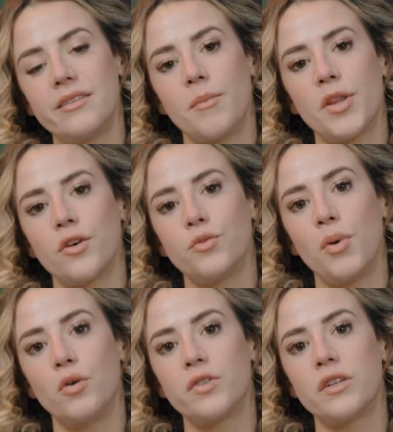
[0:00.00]
some of those
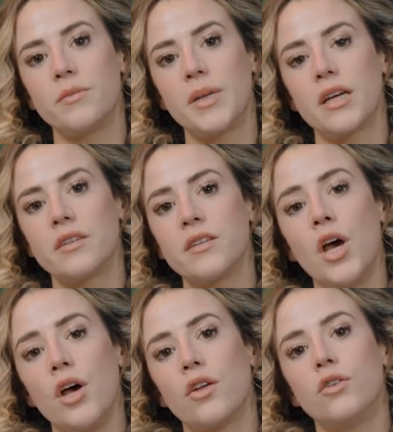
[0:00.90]
poses because
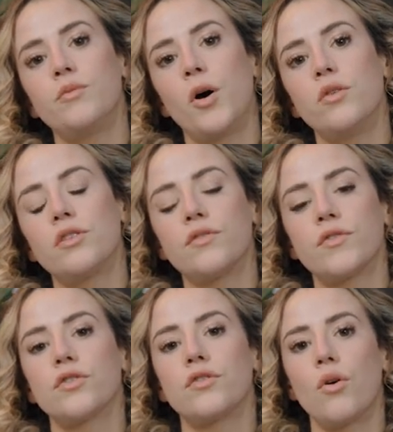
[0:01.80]
those poses
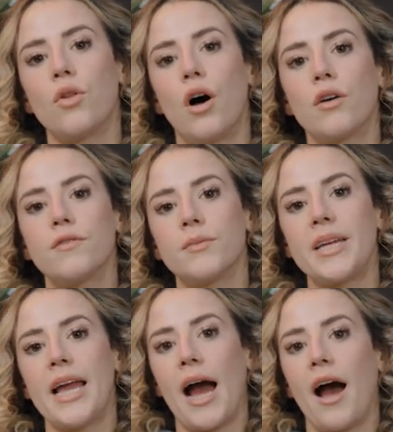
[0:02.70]
for so long for
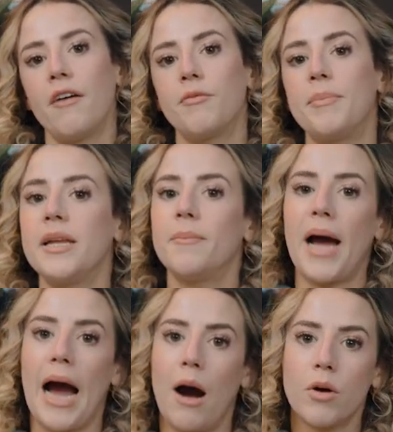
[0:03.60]
me have been
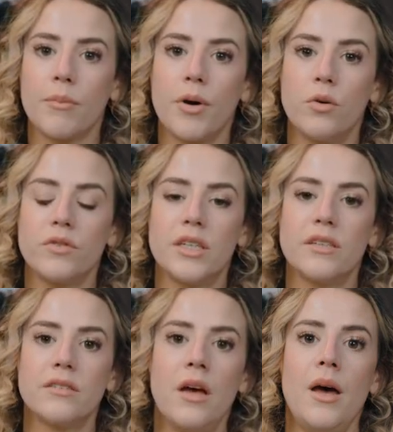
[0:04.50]
power
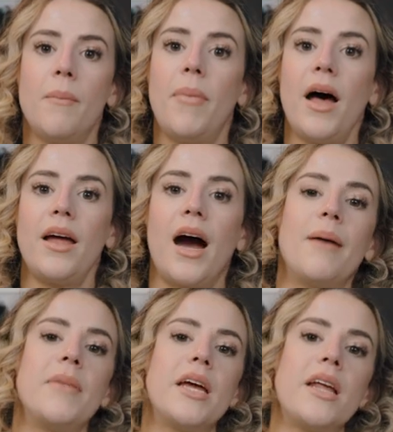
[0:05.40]
poses, but
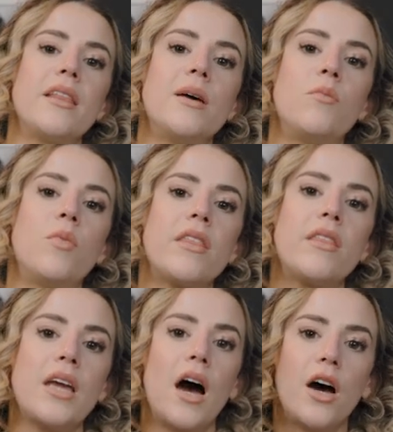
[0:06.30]
I'm hitting them with
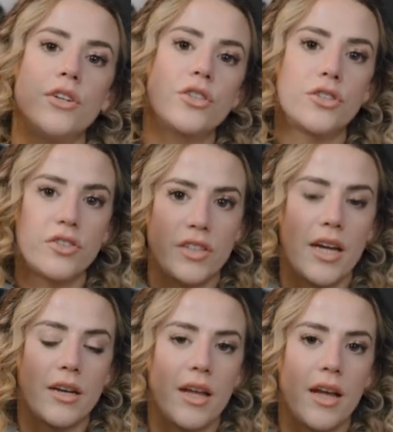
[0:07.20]
the
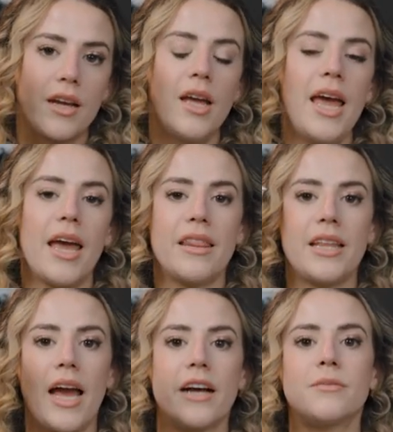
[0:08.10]
understanding and
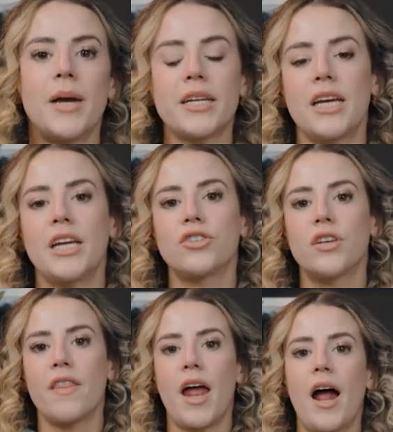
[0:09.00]
the
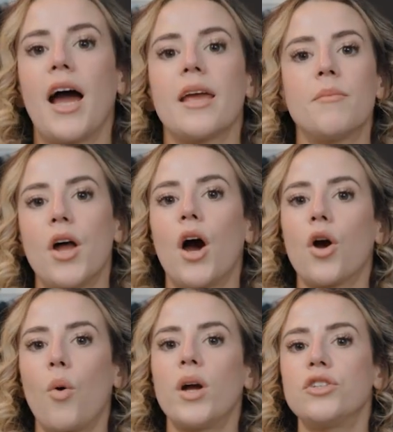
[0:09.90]
expectation that I am
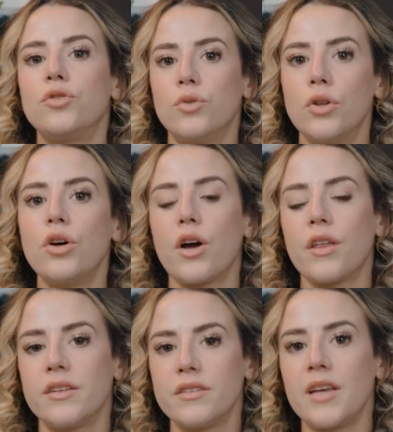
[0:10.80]
not going to look
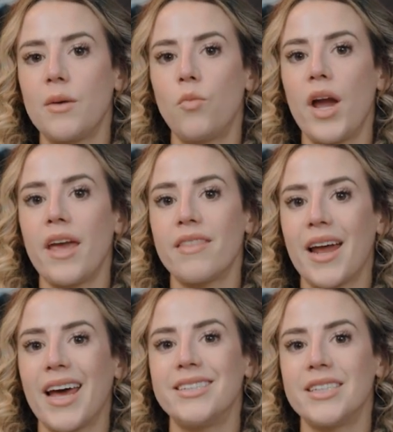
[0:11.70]
the same way
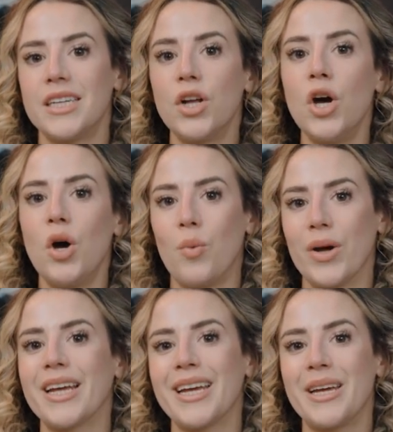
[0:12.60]
that I did
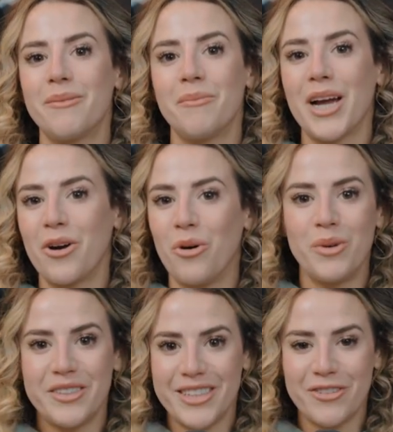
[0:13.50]
when, again, my goal
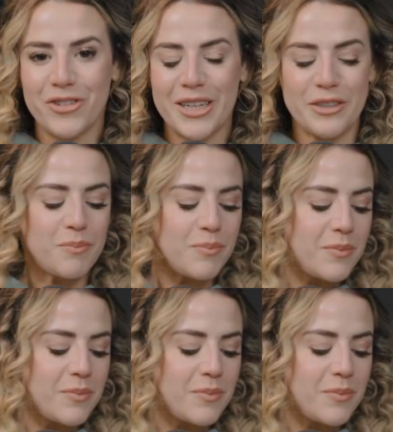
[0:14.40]
was different.